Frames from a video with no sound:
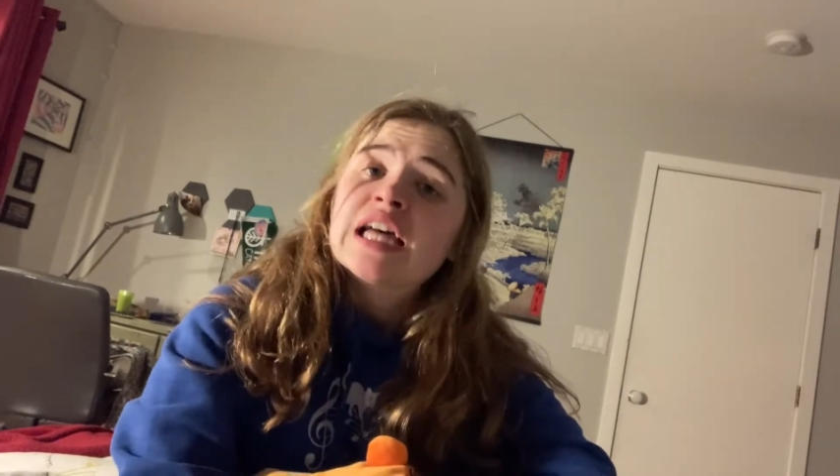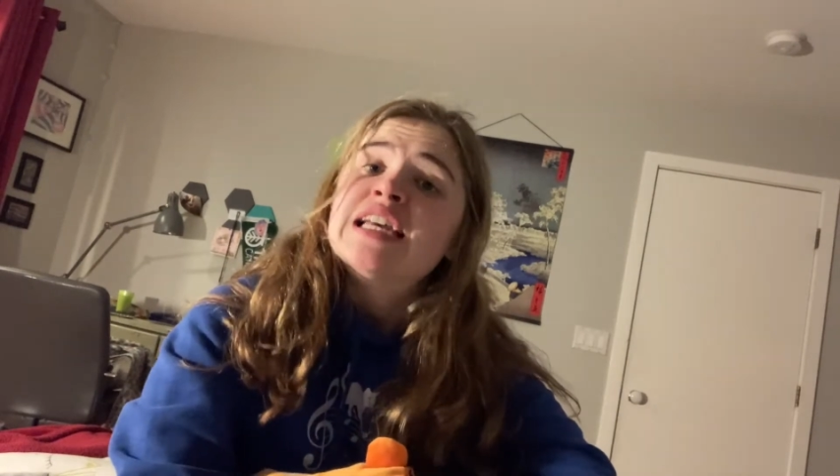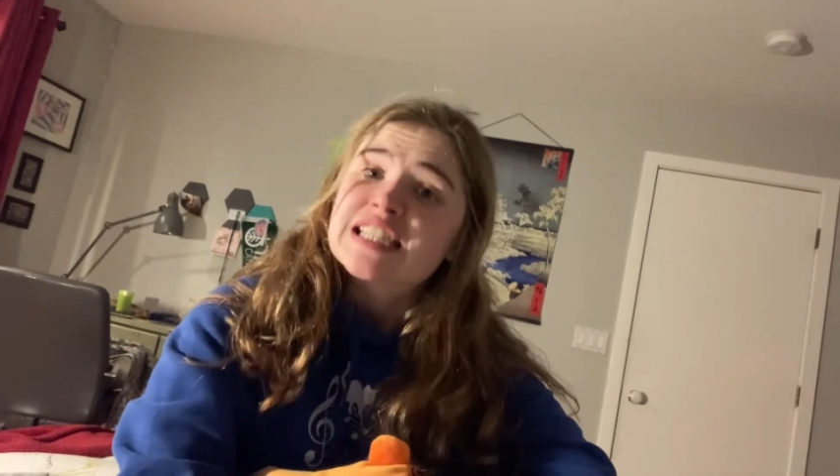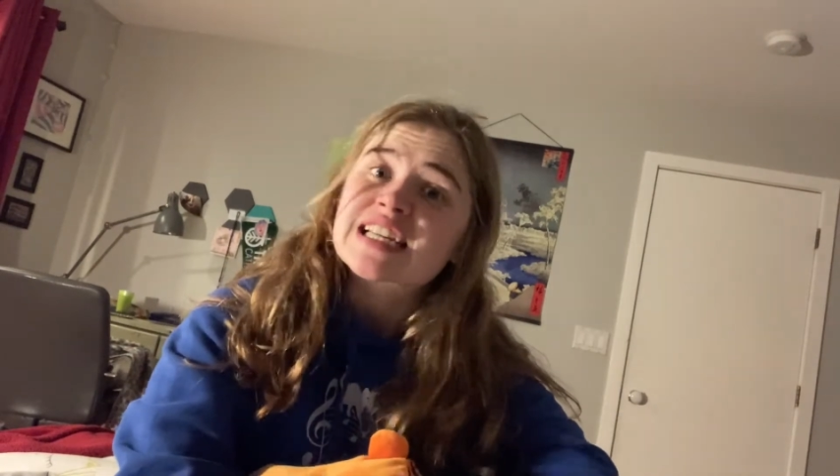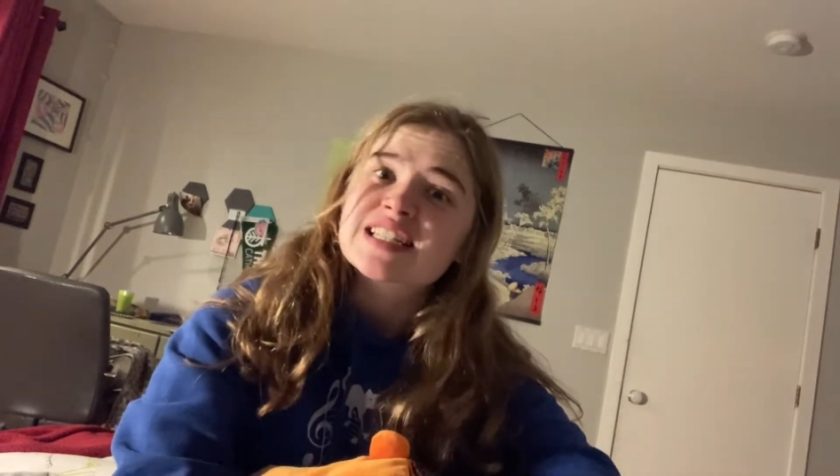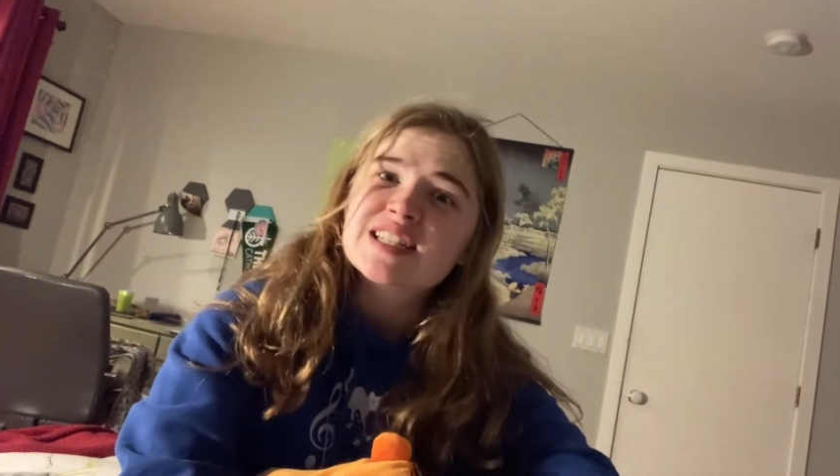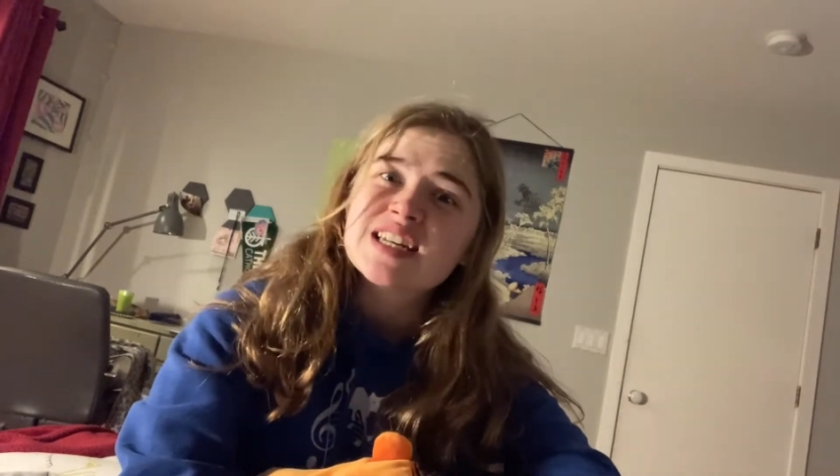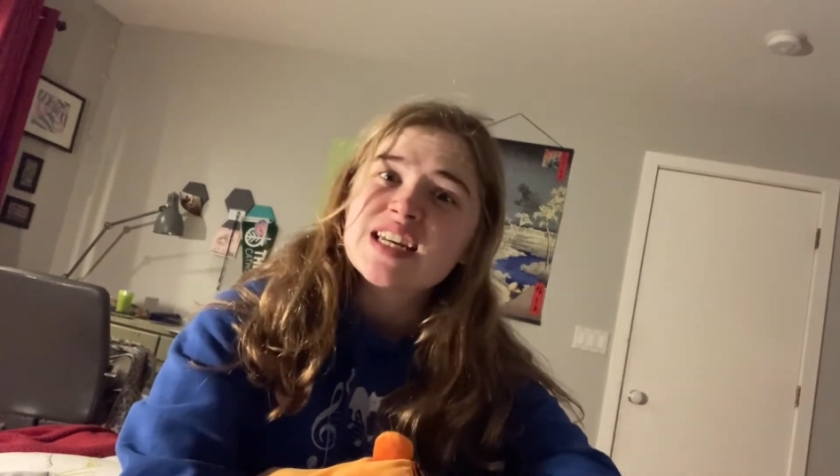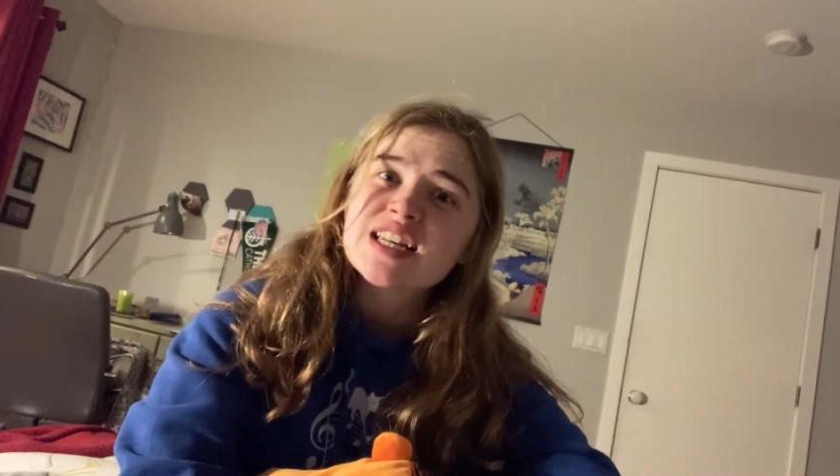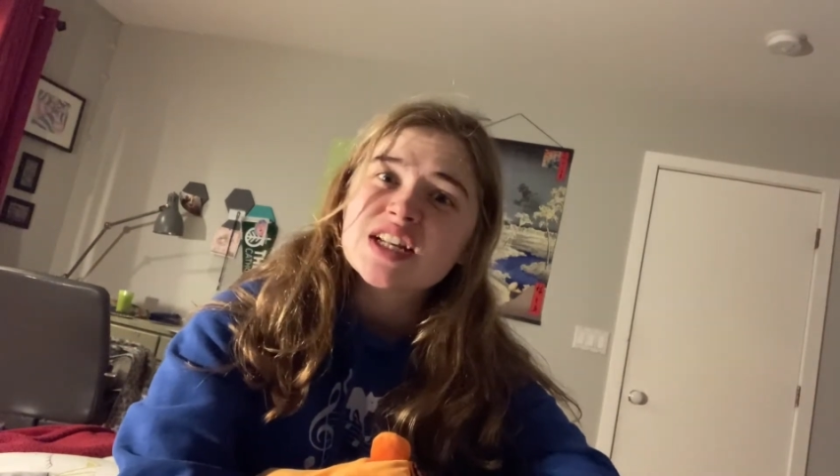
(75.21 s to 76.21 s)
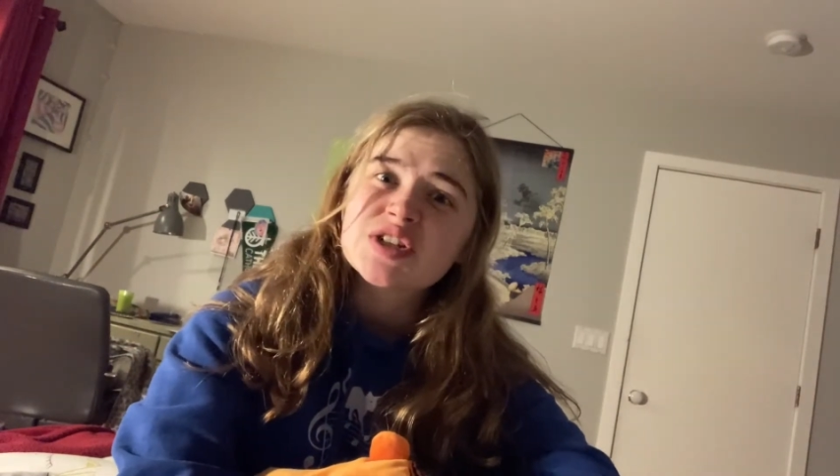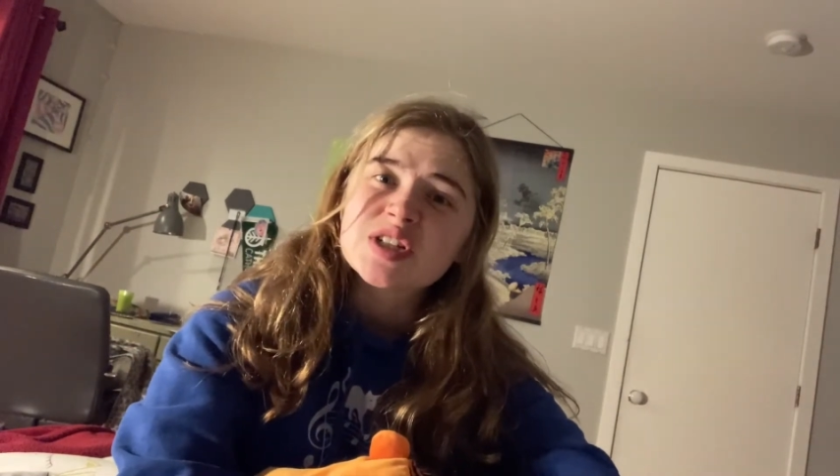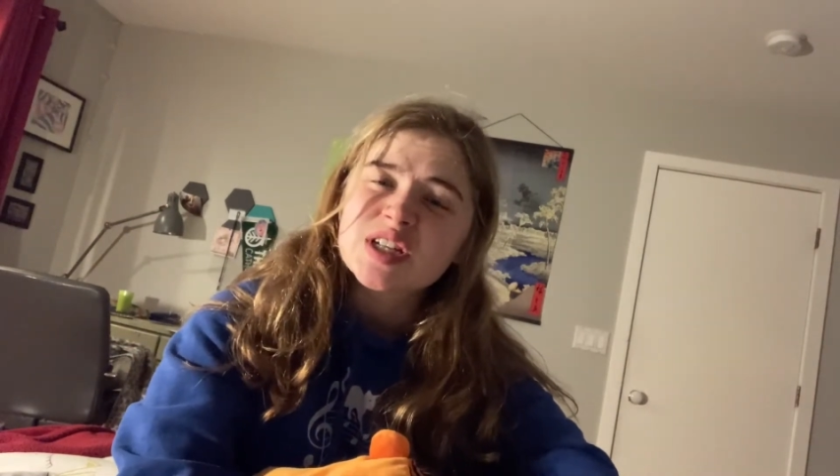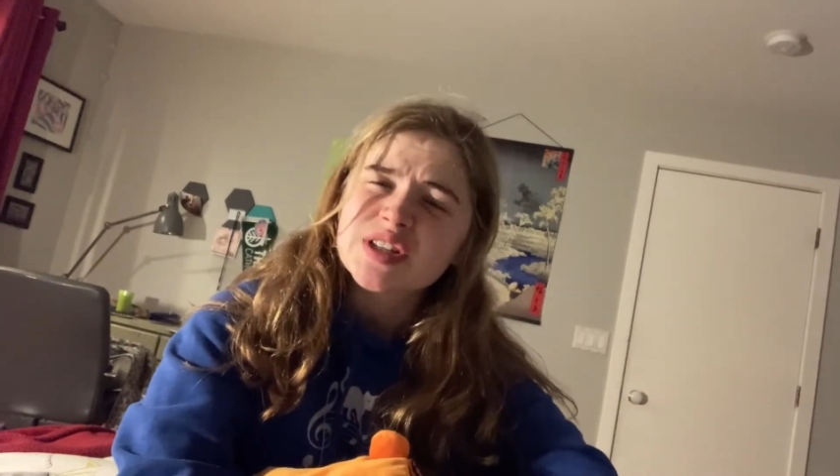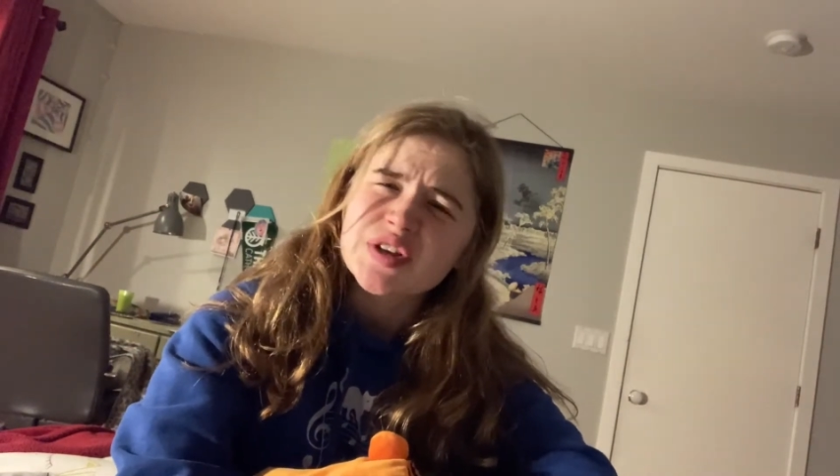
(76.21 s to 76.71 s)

16 and she's a